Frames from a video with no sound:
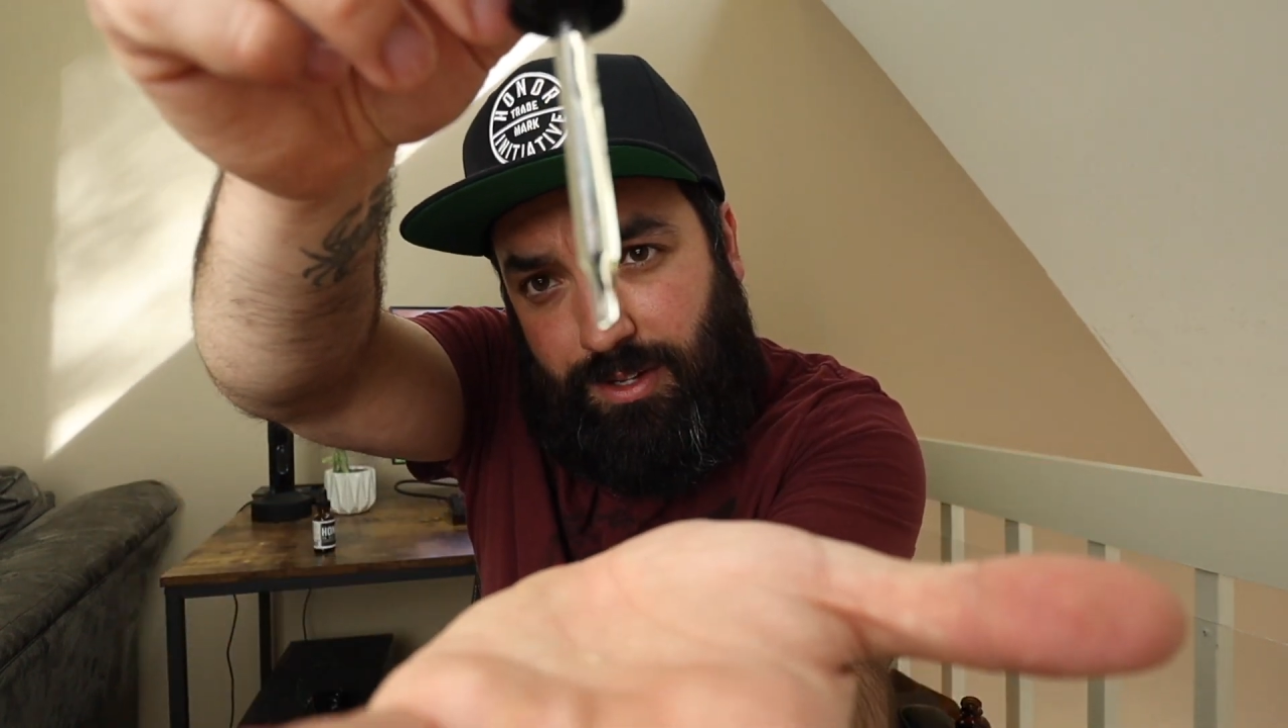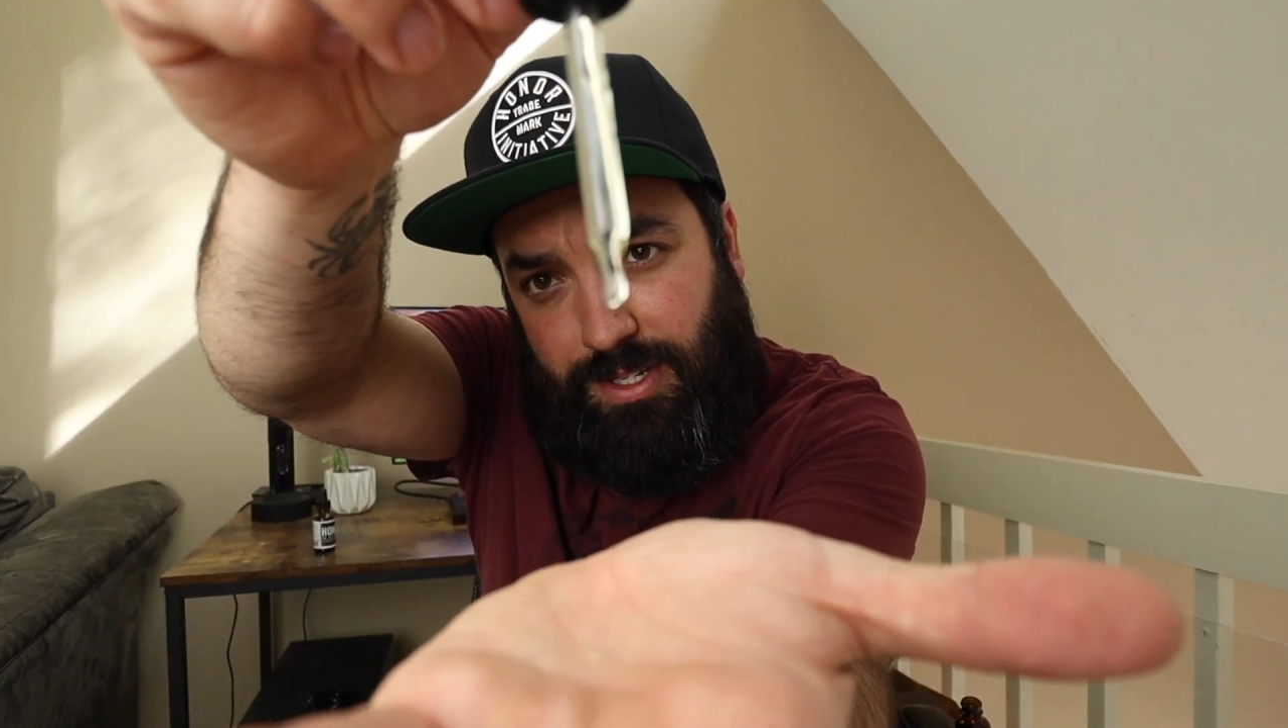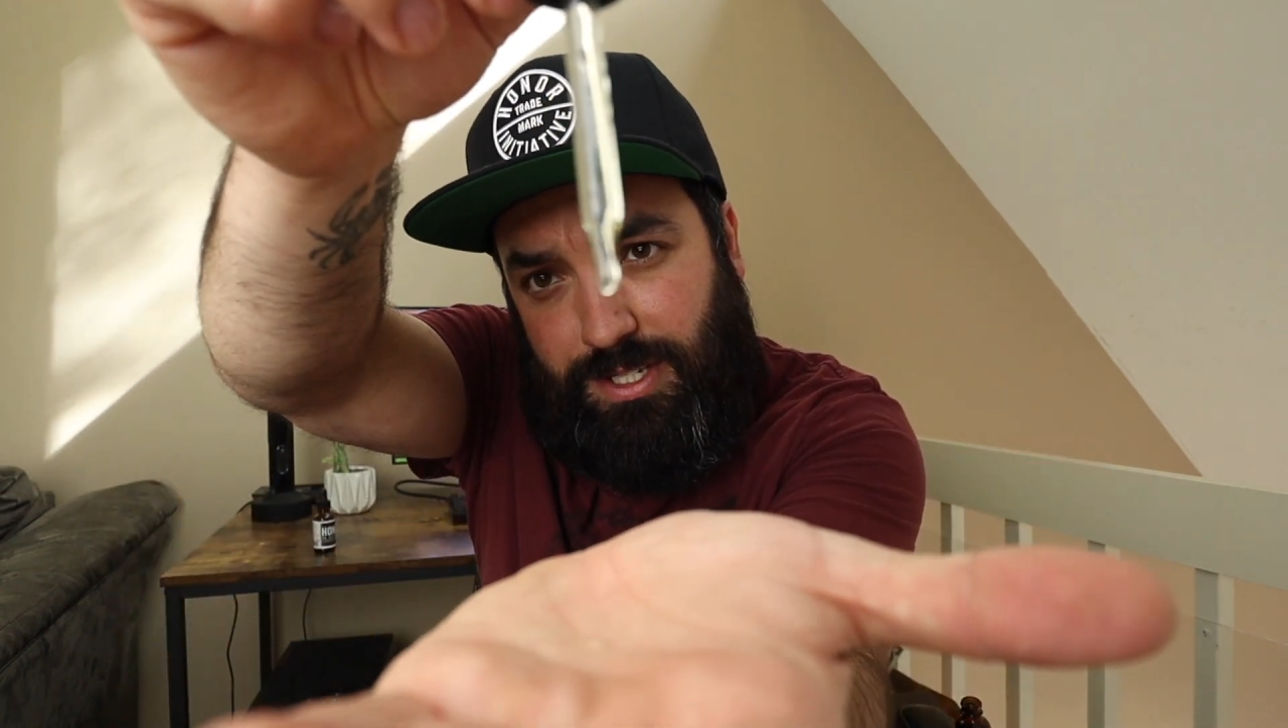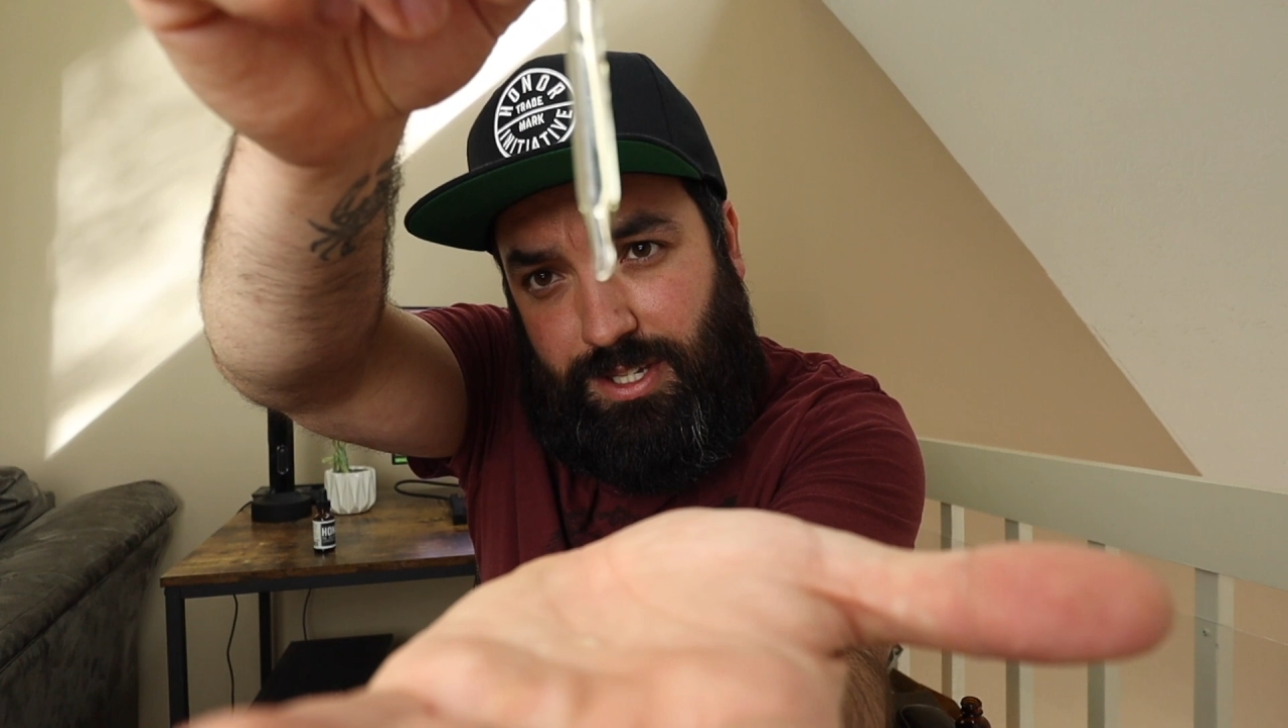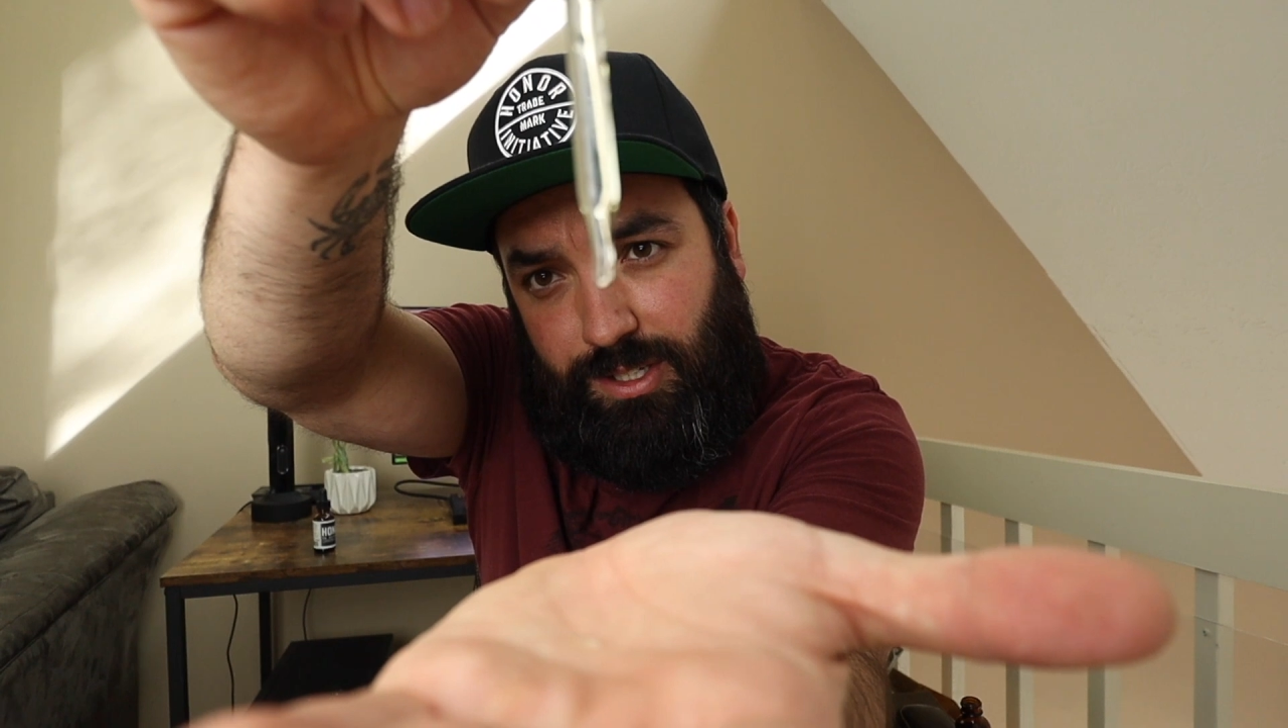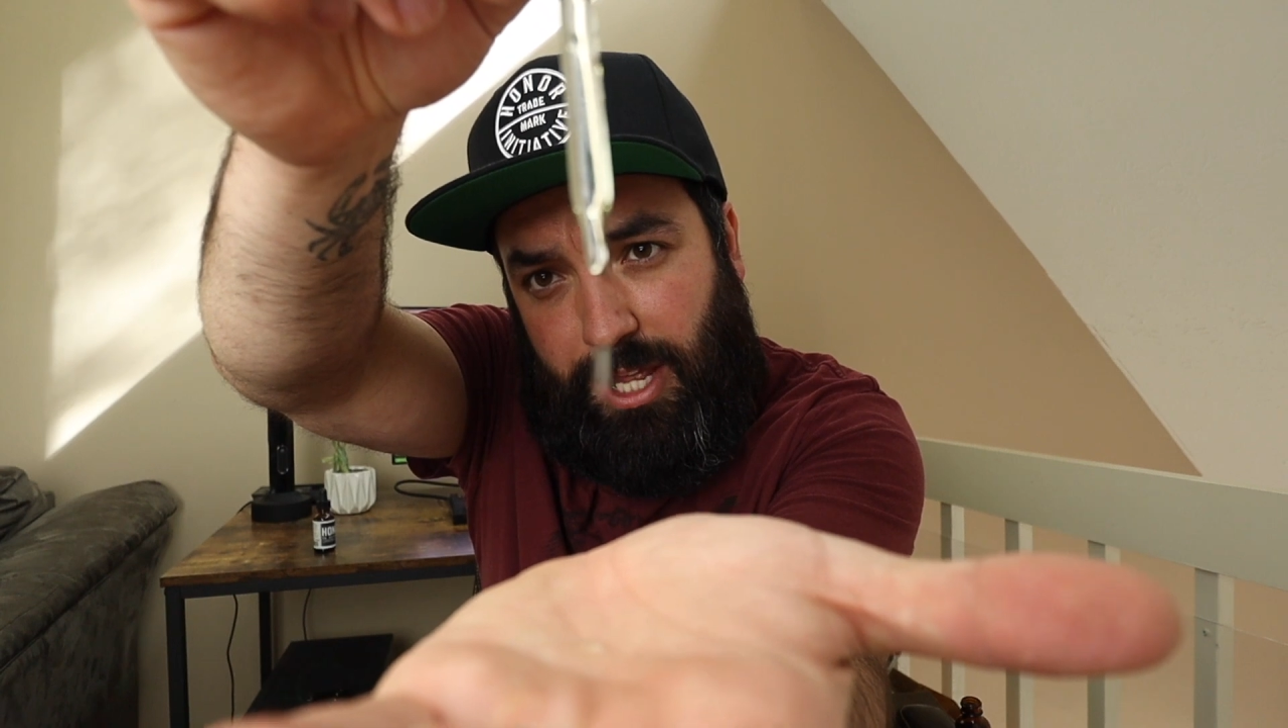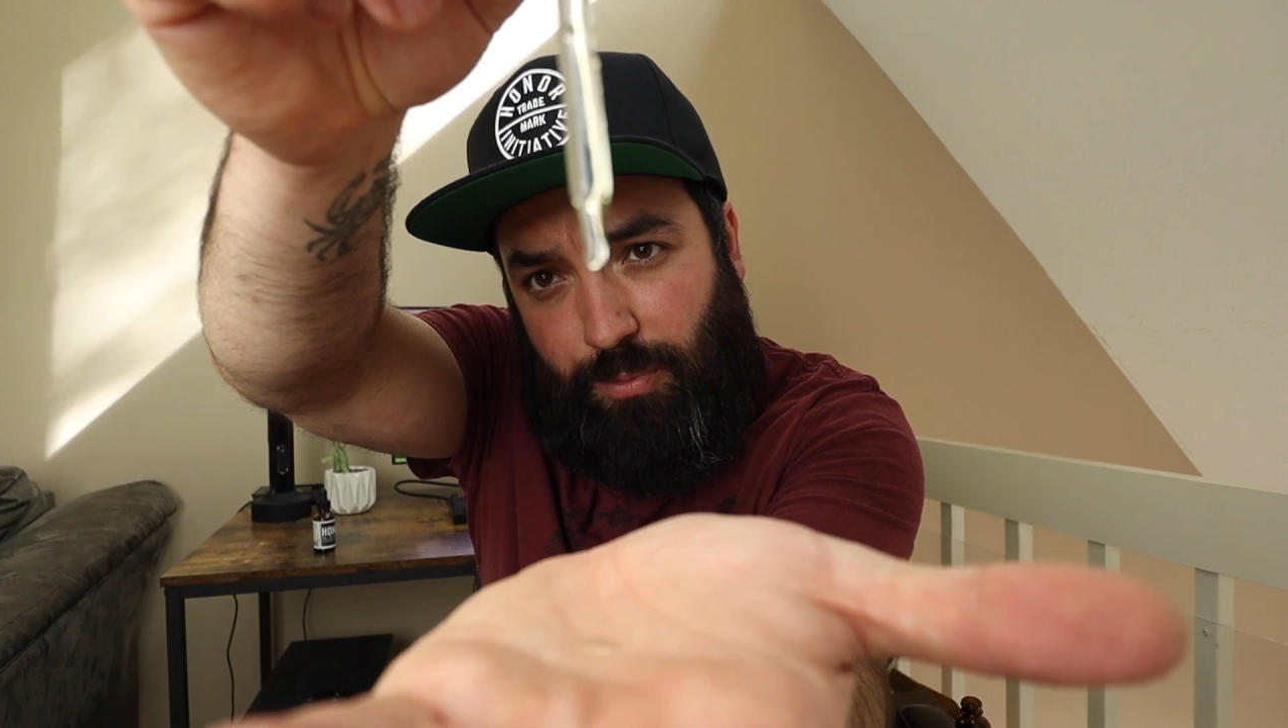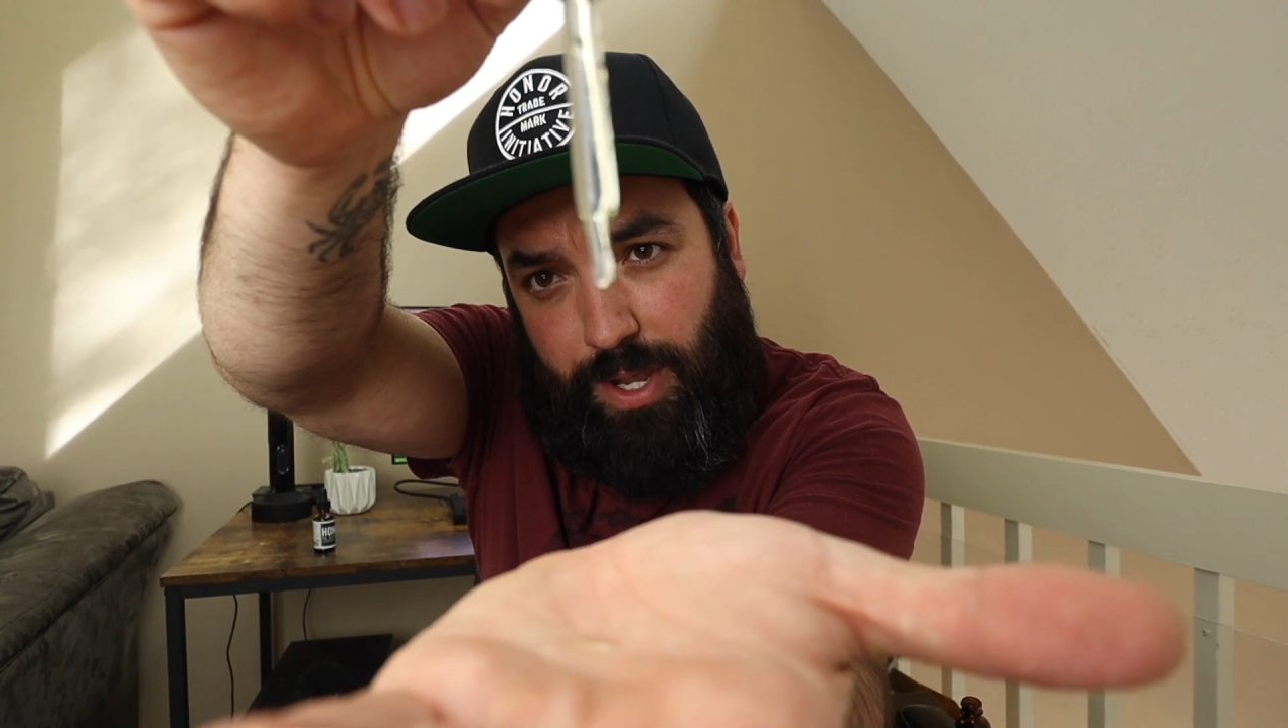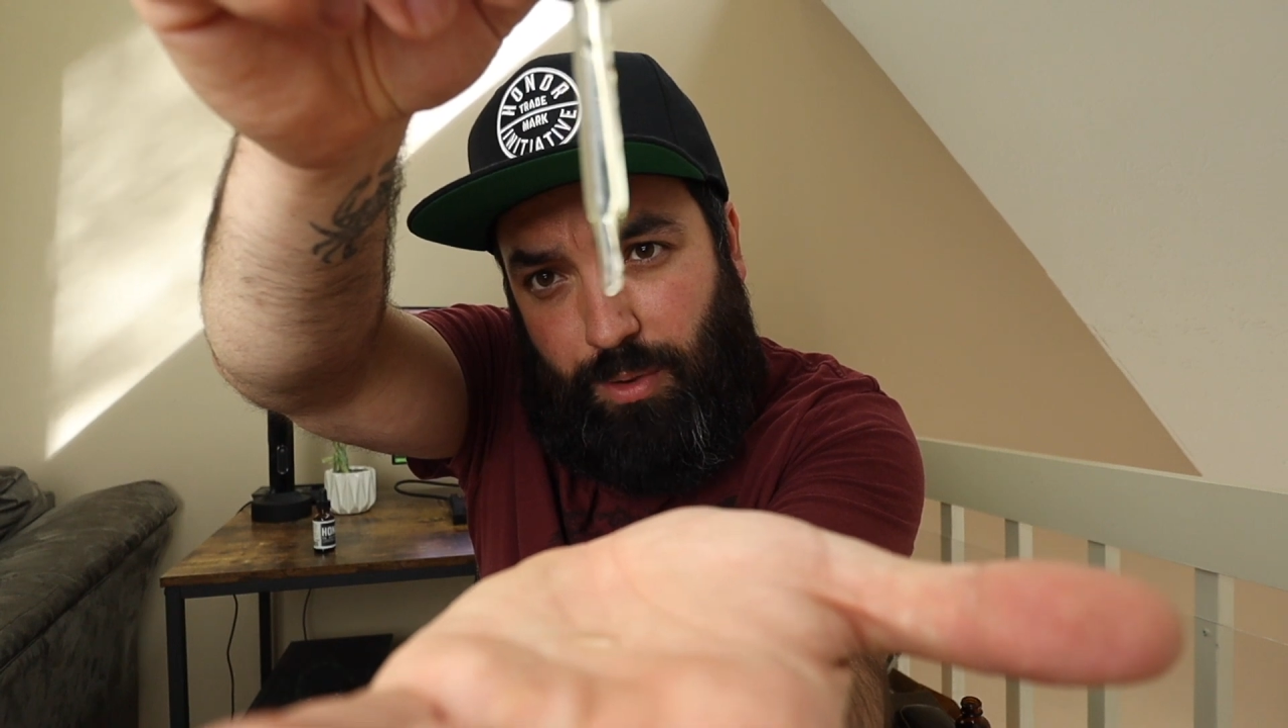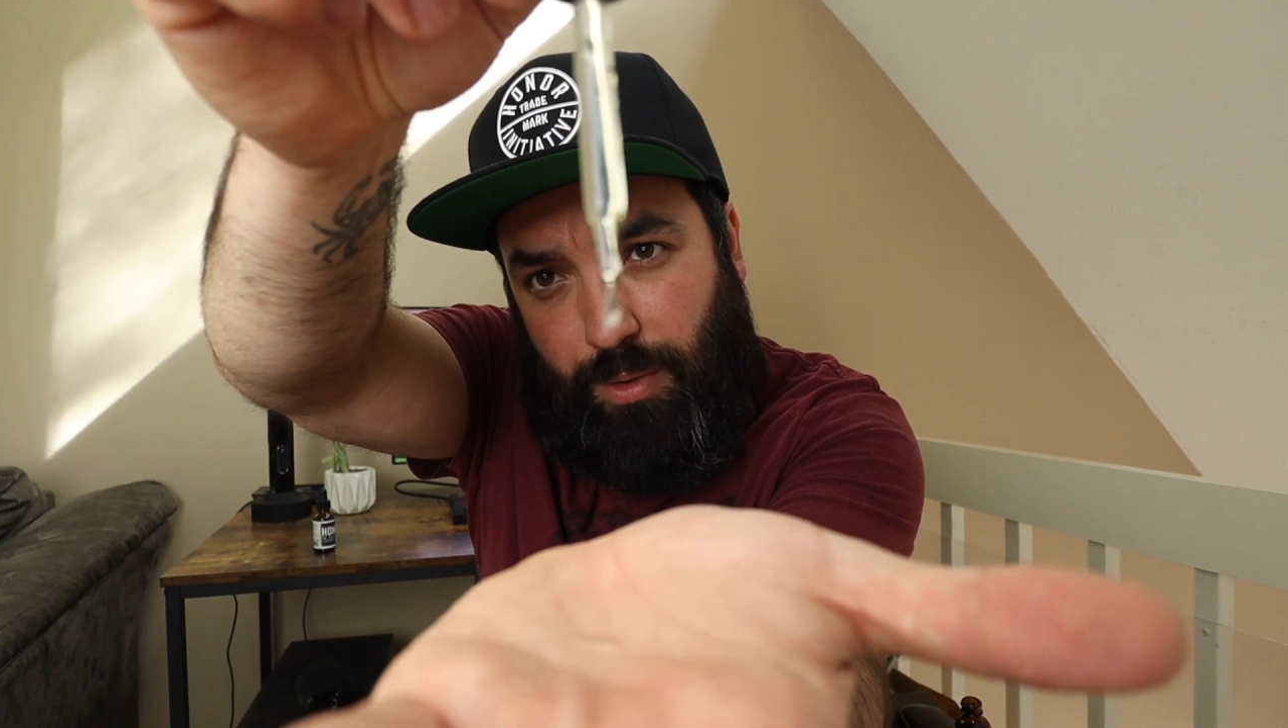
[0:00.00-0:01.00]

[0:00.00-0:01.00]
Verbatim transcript: This is the lightweight